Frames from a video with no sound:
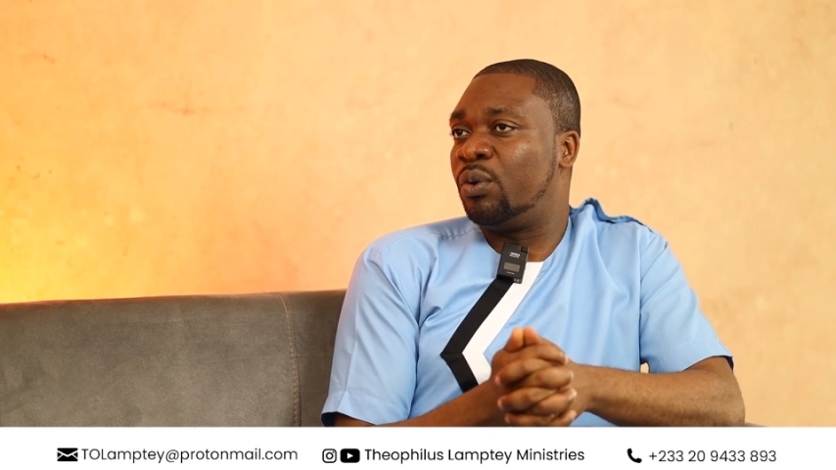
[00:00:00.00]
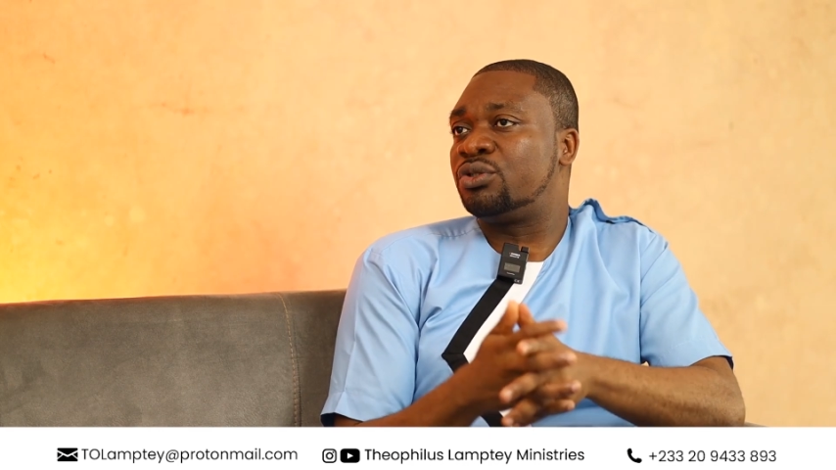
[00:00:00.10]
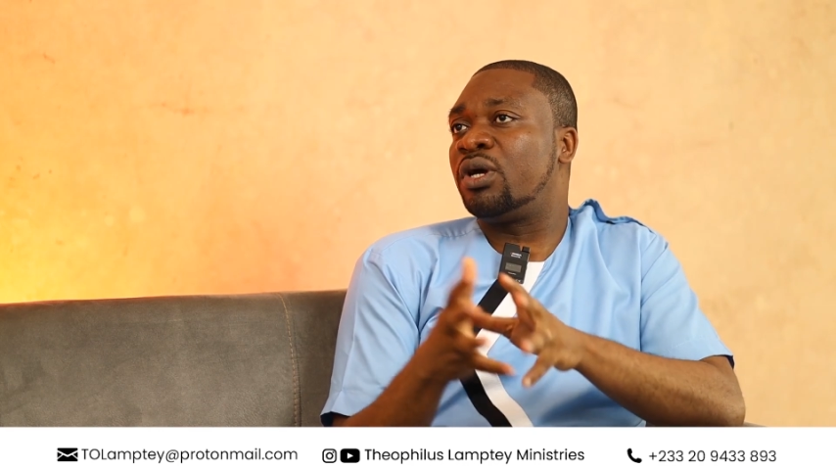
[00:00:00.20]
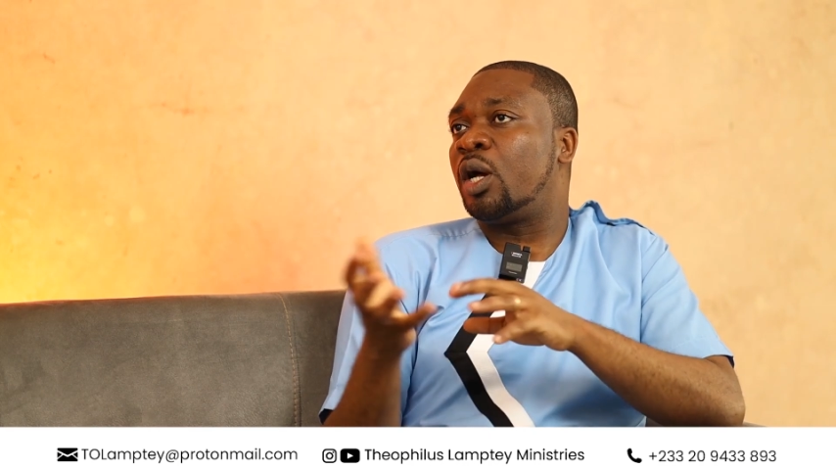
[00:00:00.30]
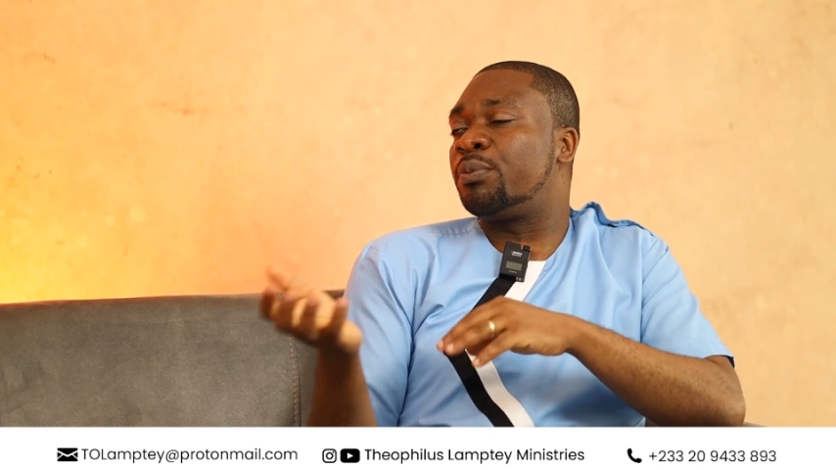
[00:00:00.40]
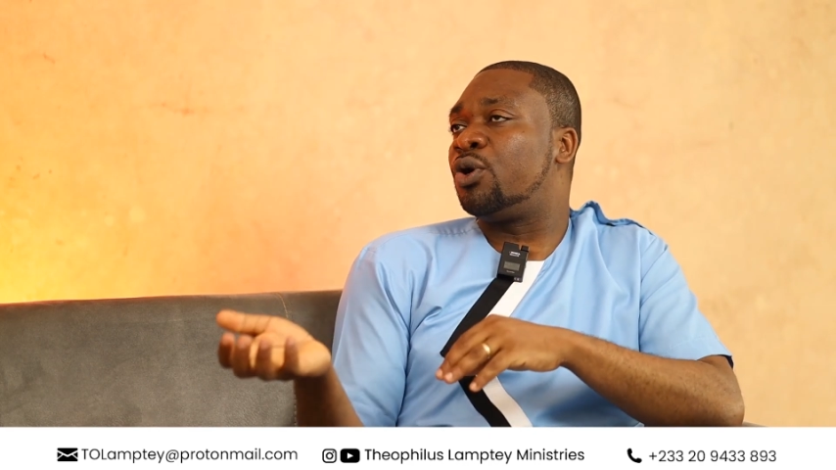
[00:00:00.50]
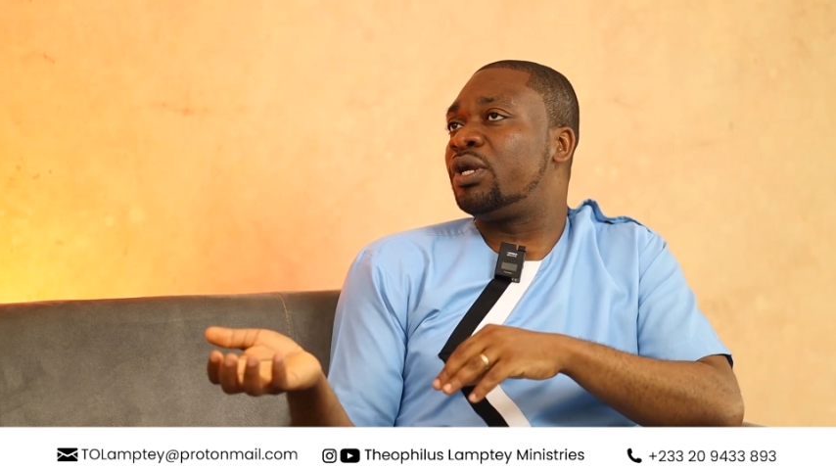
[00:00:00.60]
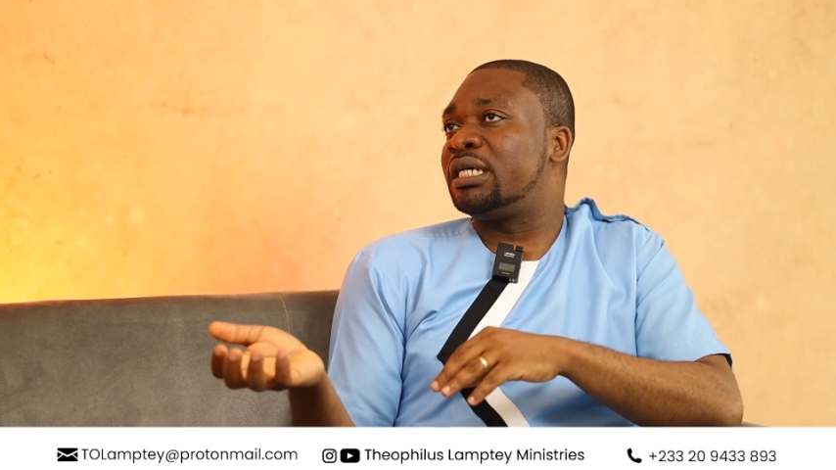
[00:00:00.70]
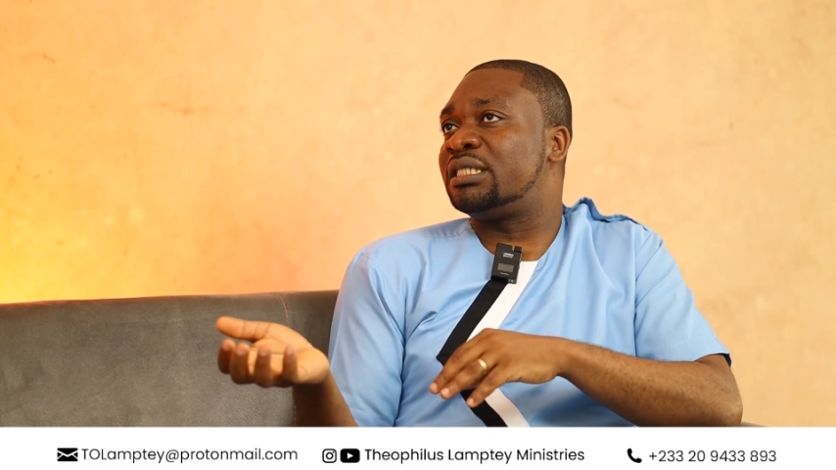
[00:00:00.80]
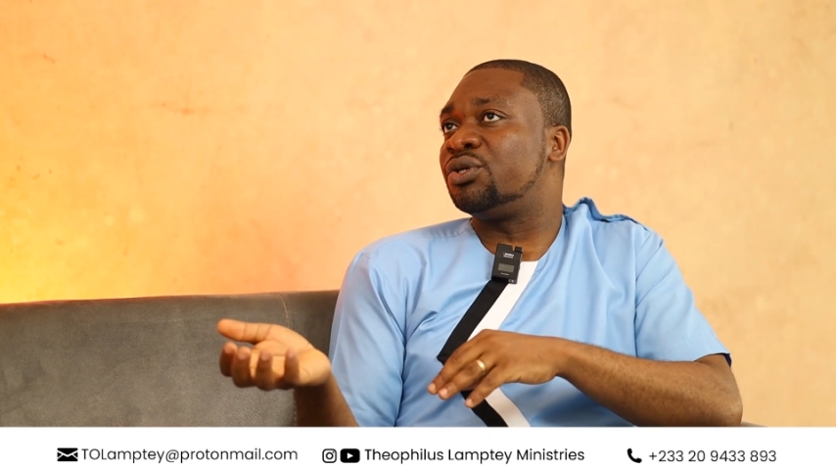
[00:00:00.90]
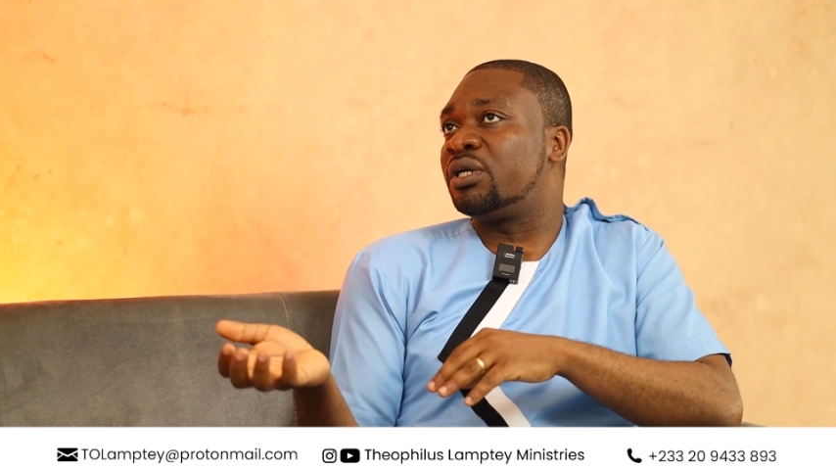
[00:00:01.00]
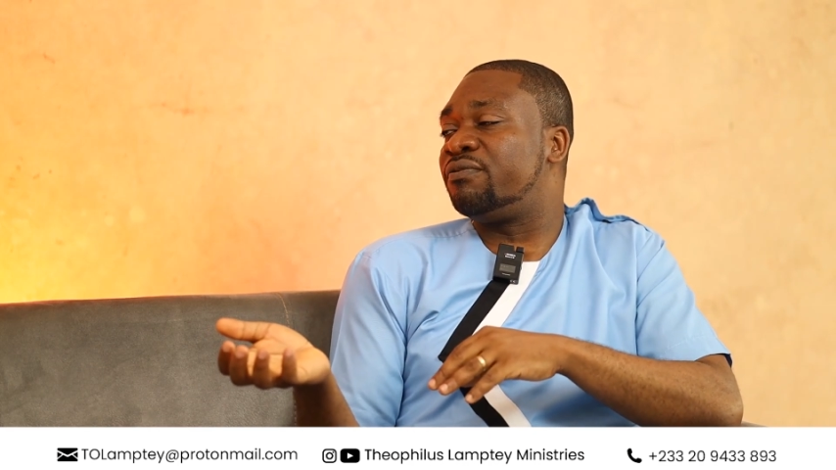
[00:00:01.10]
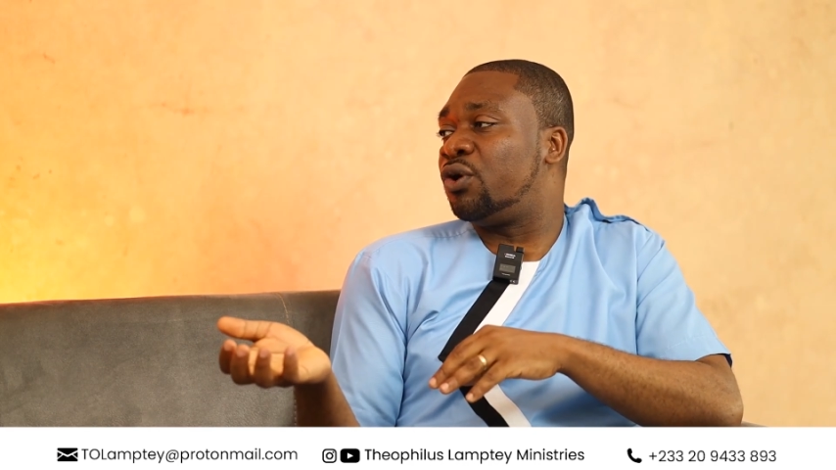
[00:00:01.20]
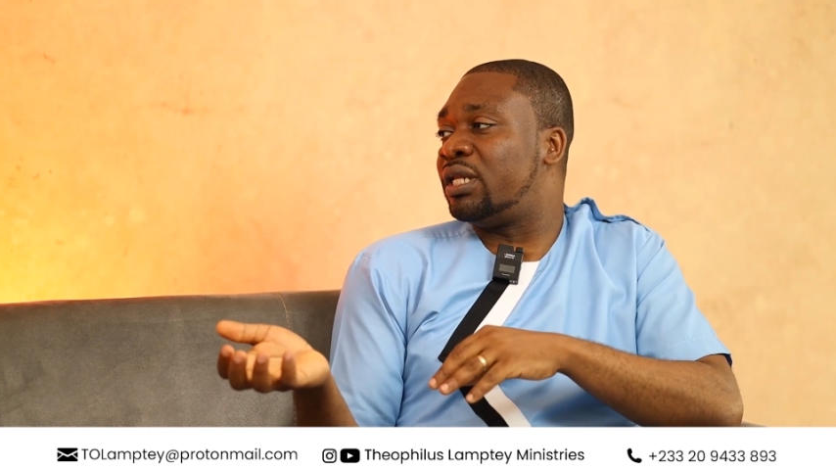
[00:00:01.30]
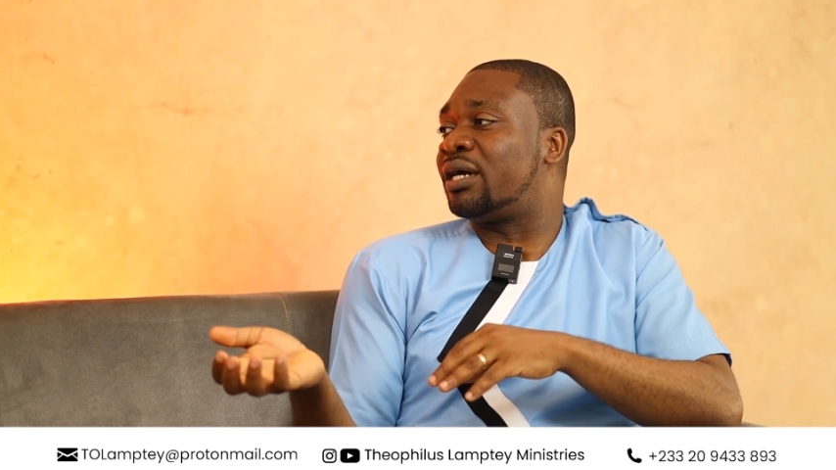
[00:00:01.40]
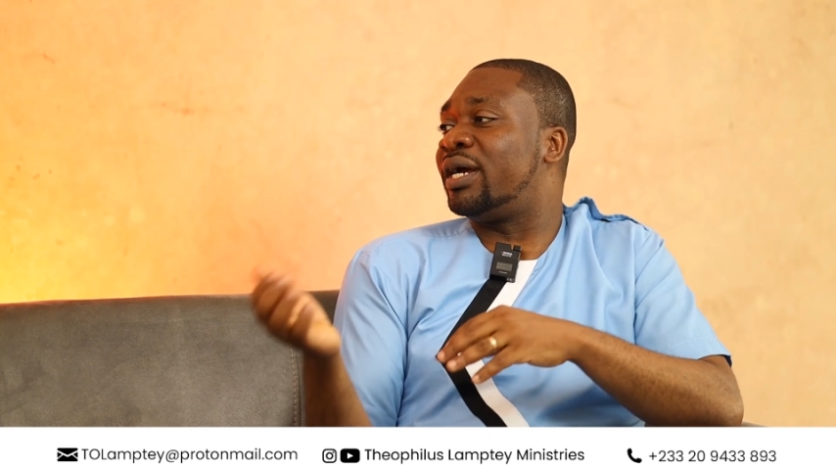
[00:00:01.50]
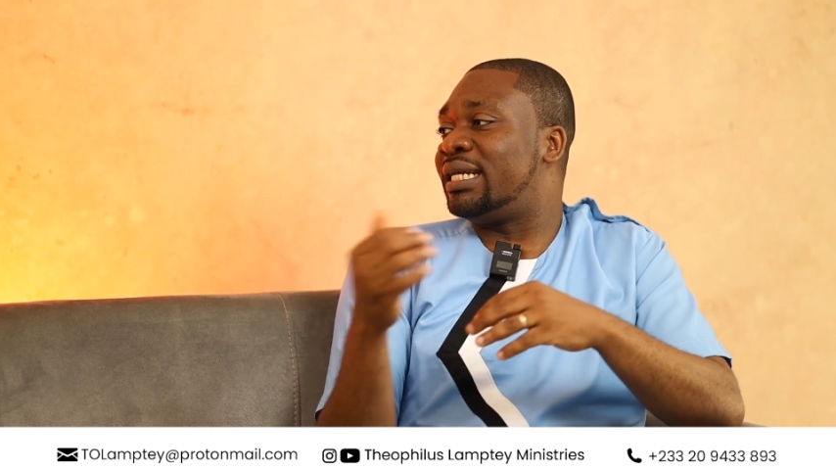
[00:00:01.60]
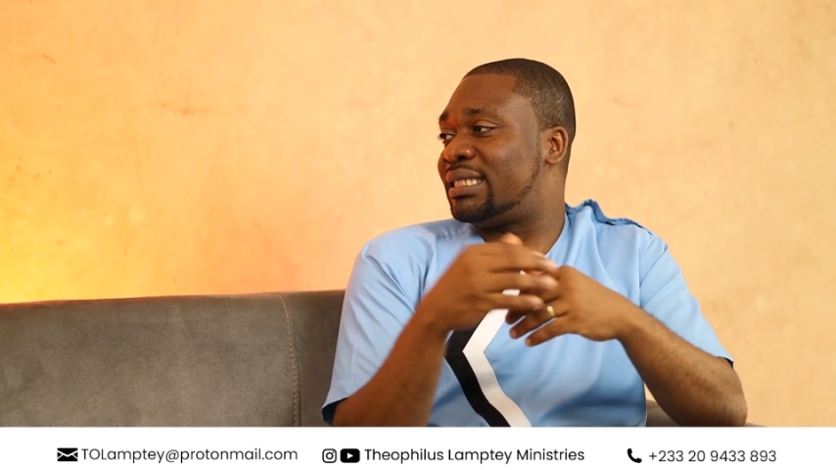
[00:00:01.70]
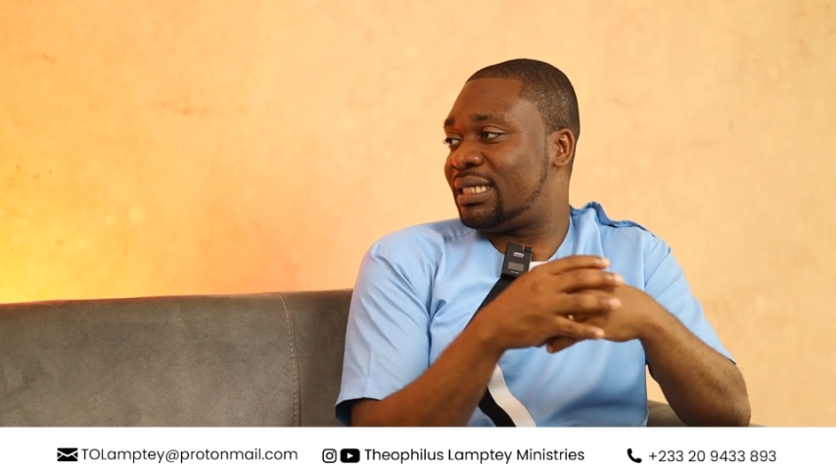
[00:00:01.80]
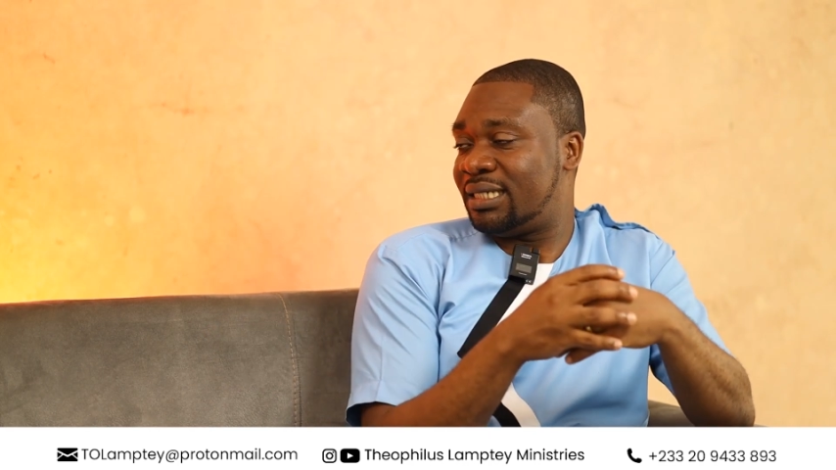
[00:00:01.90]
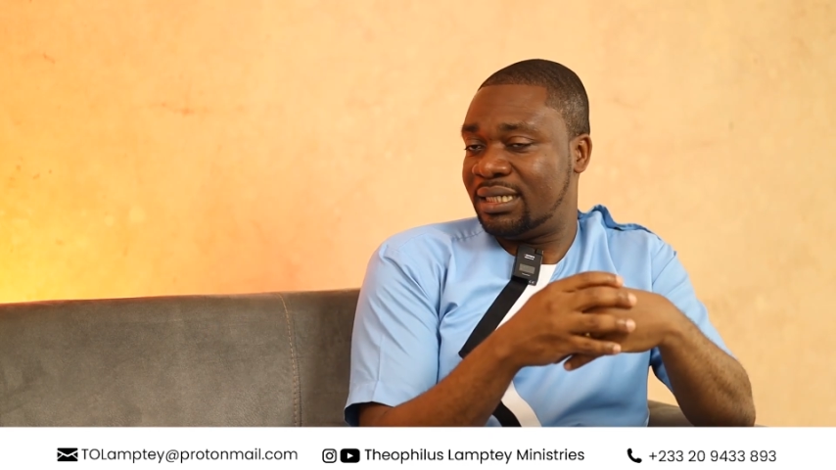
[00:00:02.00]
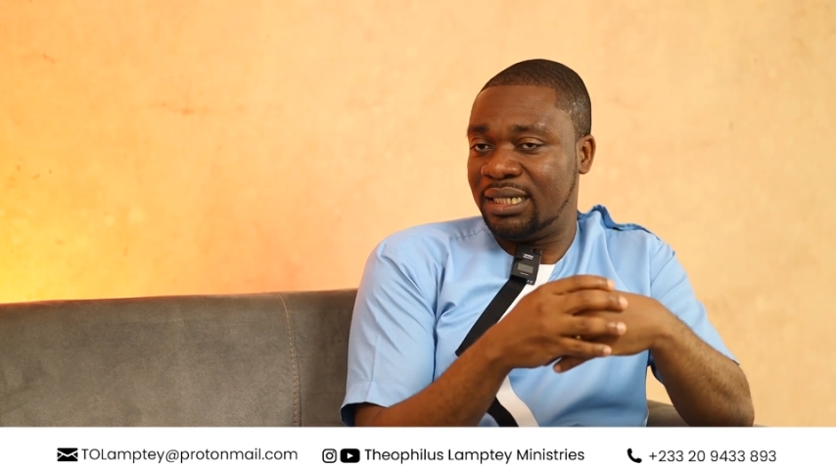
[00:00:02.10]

we want to help God and still give God the credit.